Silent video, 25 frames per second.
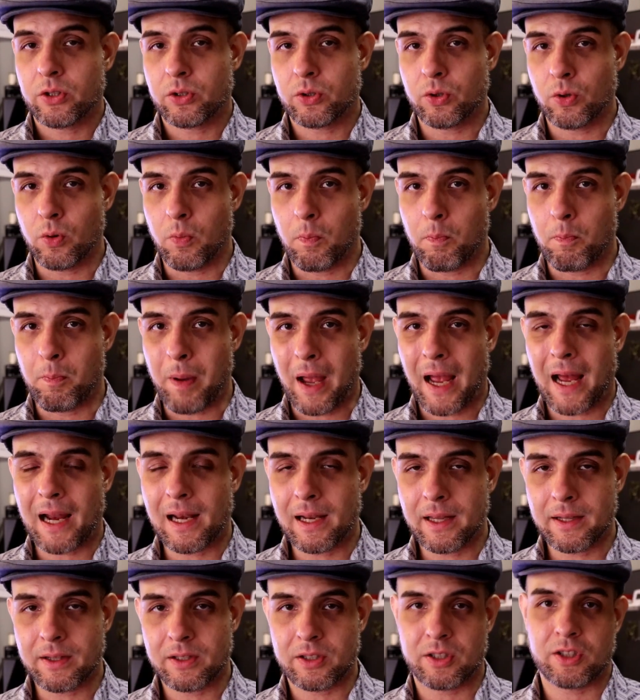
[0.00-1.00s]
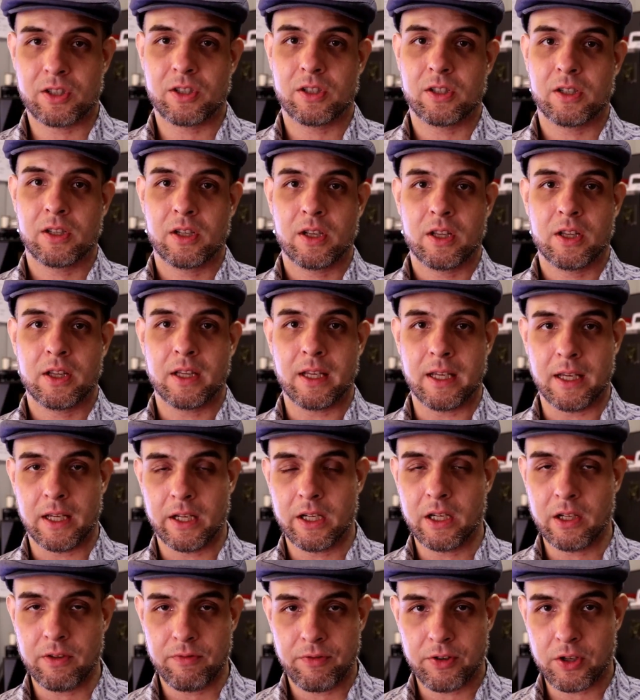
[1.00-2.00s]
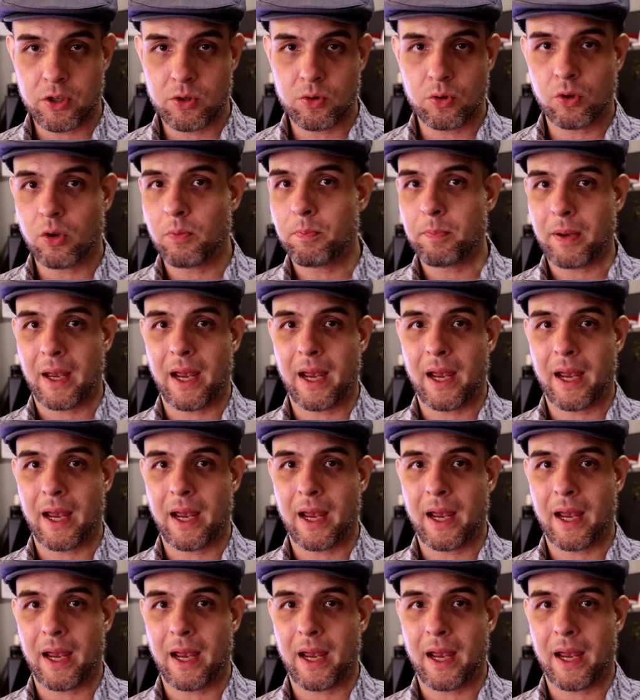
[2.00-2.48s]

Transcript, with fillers: to balance the individual